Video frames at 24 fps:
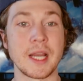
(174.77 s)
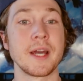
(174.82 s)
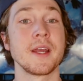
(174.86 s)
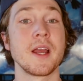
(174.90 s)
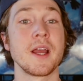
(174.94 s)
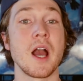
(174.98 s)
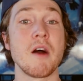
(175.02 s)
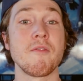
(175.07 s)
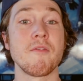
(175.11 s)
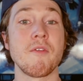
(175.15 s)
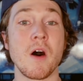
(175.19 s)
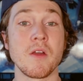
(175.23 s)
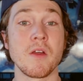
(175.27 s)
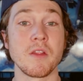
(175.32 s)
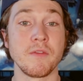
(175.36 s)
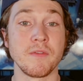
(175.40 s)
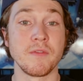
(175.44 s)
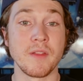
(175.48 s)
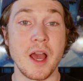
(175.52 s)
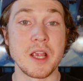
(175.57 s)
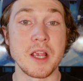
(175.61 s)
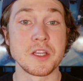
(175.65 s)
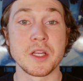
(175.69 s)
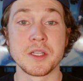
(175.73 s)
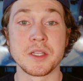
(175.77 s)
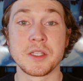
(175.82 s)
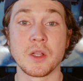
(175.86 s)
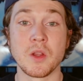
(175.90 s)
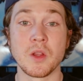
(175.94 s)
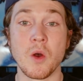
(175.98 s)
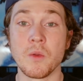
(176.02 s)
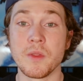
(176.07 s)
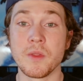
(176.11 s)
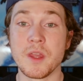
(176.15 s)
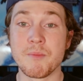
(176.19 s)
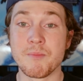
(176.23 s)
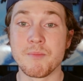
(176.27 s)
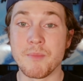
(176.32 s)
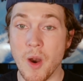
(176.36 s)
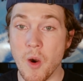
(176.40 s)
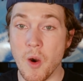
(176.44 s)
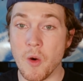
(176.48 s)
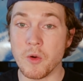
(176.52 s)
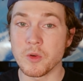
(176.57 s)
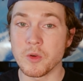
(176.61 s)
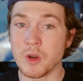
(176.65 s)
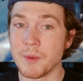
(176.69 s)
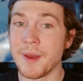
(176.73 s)
Cutting off all the flesh until only
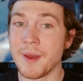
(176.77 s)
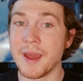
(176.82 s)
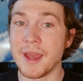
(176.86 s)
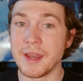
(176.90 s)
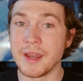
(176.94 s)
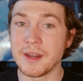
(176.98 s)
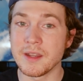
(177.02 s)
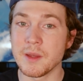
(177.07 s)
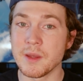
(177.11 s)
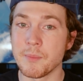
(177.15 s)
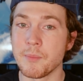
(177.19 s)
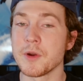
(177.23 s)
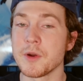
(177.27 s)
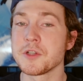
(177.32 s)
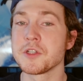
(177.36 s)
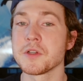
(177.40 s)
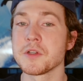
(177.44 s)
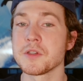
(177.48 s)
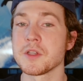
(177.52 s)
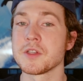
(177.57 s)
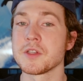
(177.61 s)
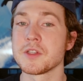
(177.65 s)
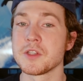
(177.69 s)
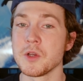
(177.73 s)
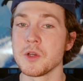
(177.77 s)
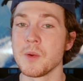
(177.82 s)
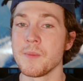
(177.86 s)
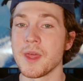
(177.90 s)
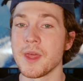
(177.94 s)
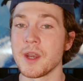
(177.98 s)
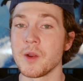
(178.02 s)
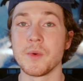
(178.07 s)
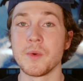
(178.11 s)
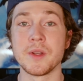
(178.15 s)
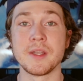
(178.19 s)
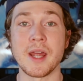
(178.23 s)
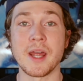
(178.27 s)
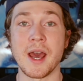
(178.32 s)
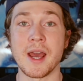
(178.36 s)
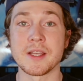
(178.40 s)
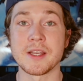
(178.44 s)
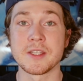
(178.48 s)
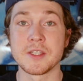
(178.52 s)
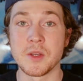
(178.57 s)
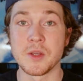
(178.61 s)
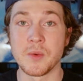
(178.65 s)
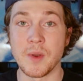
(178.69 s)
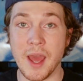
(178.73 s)
bone remained, the butchers assumed that it would
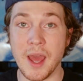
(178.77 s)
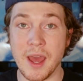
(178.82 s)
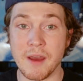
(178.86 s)
die soon